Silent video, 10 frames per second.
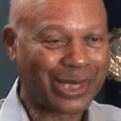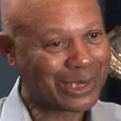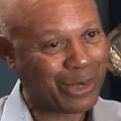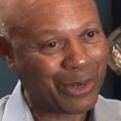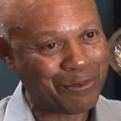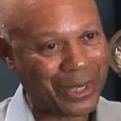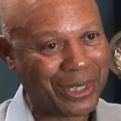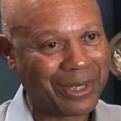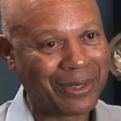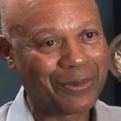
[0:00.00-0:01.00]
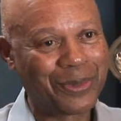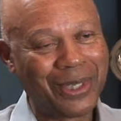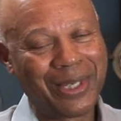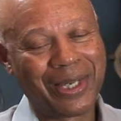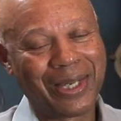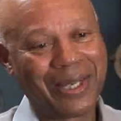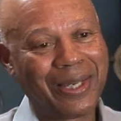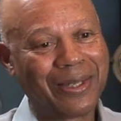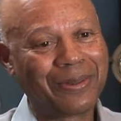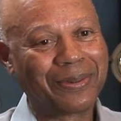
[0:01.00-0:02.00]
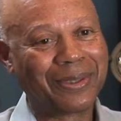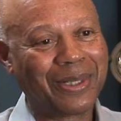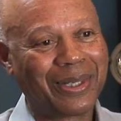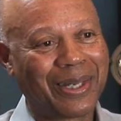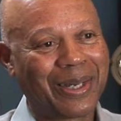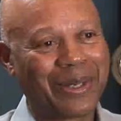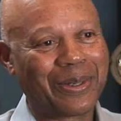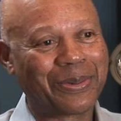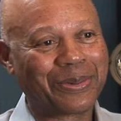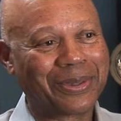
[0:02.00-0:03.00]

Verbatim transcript: That's how I met him, and uh,